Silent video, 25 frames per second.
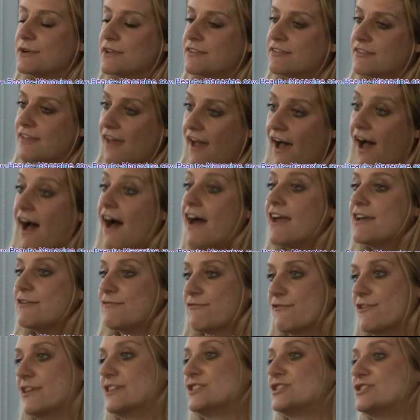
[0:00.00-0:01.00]
with high
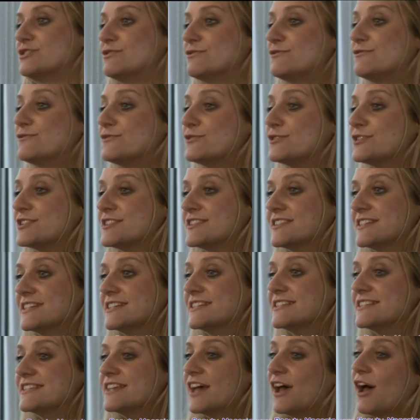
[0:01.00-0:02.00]
frictional
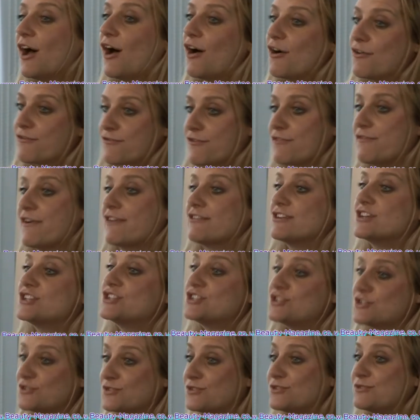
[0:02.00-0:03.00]
forces over a very
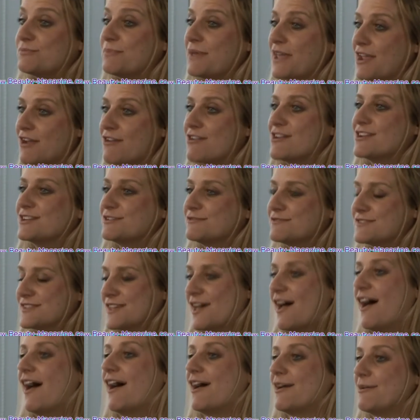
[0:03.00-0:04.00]
short period of
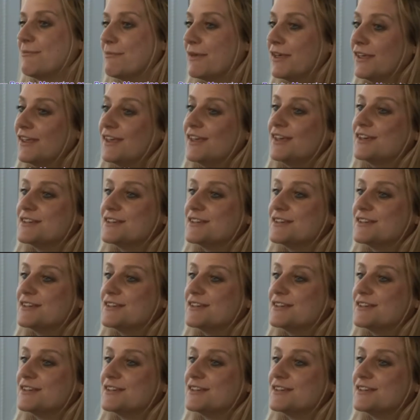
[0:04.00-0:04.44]
time.